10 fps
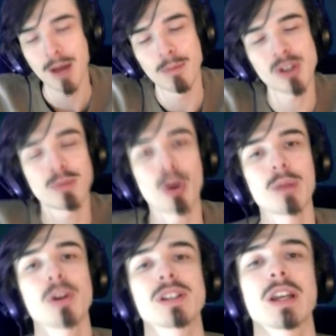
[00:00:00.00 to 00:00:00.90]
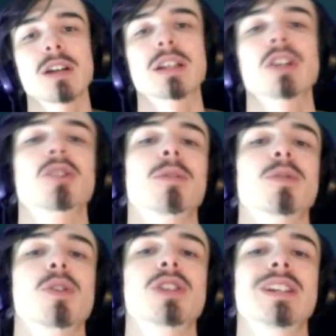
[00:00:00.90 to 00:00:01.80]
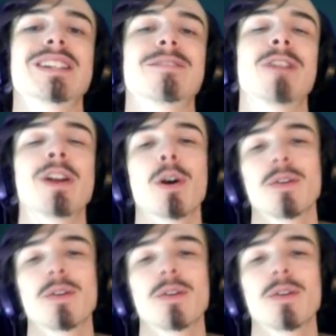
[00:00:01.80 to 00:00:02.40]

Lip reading: Most importantly, boys and girls, thank you so much for watching this video.